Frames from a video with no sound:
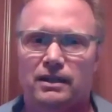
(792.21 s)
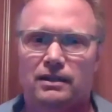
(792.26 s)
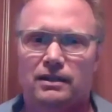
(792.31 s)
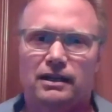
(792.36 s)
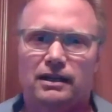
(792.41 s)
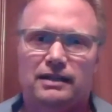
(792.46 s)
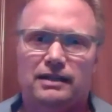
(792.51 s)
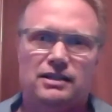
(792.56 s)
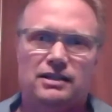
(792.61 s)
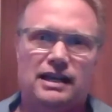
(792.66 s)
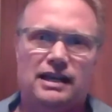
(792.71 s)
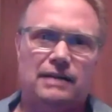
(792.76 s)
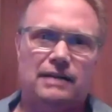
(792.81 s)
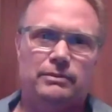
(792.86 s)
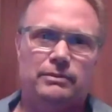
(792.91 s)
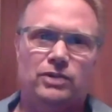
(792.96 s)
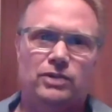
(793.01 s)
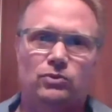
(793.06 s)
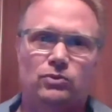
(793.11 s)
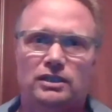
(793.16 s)

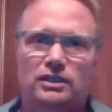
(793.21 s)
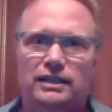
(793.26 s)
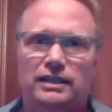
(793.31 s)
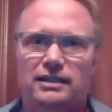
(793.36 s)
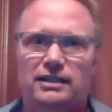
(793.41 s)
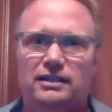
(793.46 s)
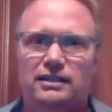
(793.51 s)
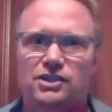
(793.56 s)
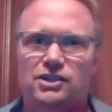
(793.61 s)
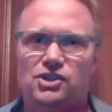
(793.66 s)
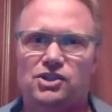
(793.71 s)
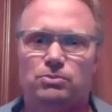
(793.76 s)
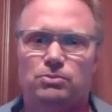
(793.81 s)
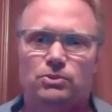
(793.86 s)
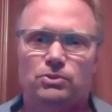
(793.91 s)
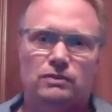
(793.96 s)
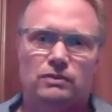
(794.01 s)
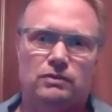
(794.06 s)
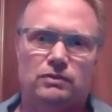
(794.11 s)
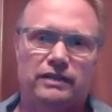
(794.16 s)
autonomy and relatedness
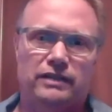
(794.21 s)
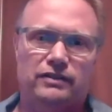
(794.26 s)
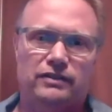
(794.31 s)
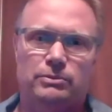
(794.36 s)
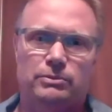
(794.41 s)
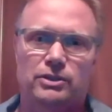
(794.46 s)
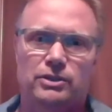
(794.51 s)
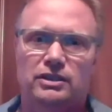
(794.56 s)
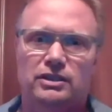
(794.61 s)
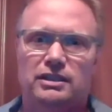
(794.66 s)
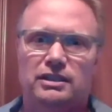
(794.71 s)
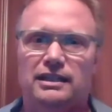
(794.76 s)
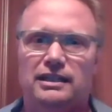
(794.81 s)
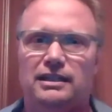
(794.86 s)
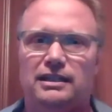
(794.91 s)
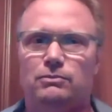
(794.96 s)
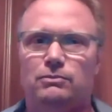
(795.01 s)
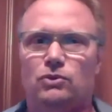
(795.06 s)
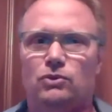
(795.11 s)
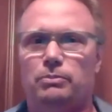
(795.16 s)
supportive way of
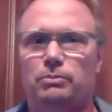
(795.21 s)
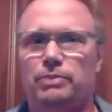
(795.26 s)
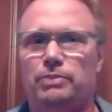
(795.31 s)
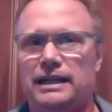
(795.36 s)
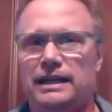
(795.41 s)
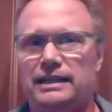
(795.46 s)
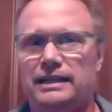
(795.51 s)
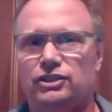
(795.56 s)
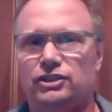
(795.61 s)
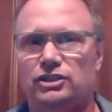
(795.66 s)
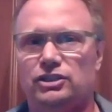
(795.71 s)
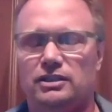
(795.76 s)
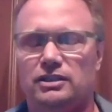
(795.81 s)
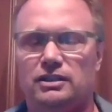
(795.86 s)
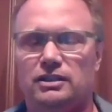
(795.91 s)
communicating more patient